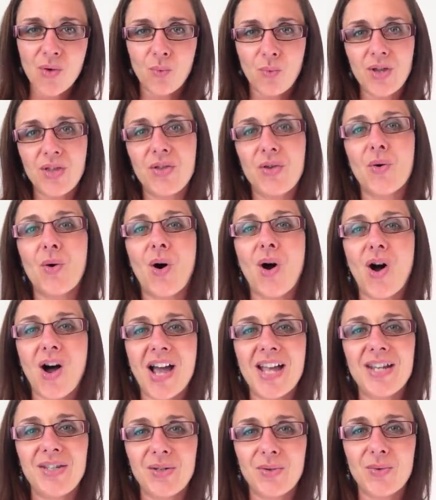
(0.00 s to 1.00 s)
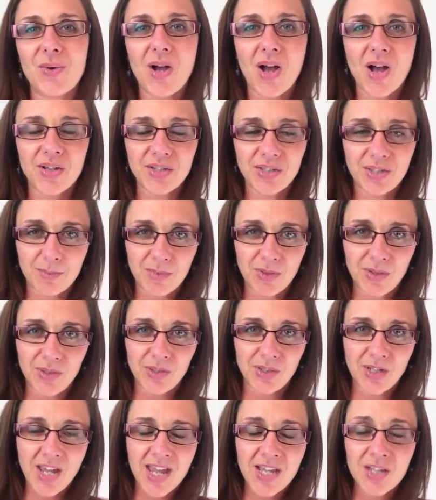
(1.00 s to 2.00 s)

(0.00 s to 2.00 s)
with your ideal customers.